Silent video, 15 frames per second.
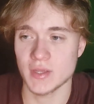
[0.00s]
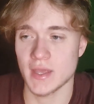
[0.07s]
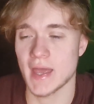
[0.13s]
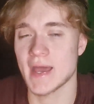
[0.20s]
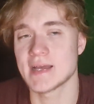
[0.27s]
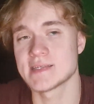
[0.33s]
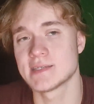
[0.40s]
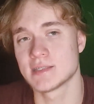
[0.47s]

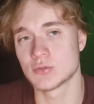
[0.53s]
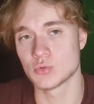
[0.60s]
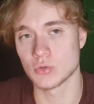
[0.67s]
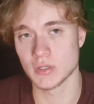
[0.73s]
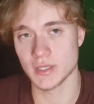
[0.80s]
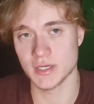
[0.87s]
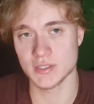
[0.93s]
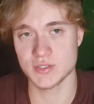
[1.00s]
as it
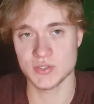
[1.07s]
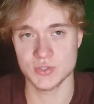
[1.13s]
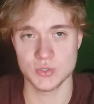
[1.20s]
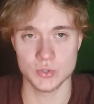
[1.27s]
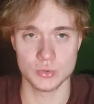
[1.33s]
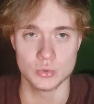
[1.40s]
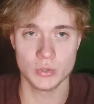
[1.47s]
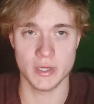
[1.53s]
relates
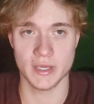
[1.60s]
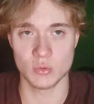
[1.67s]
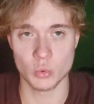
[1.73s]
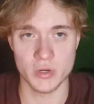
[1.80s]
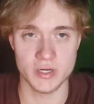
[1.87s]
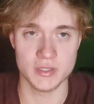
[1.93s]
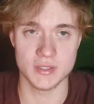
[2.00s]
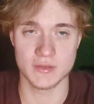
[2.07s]
to a
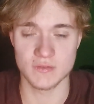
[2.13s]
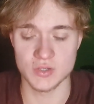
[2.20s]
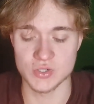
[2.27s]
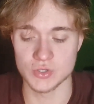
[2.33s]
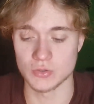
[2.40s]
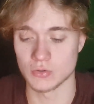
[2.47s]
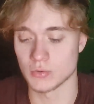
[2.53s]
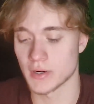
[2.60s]
one
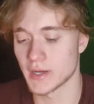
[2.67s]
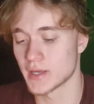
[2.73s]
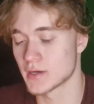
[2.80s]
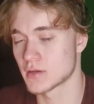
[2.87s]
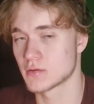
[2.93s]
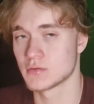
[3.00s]
individual, right?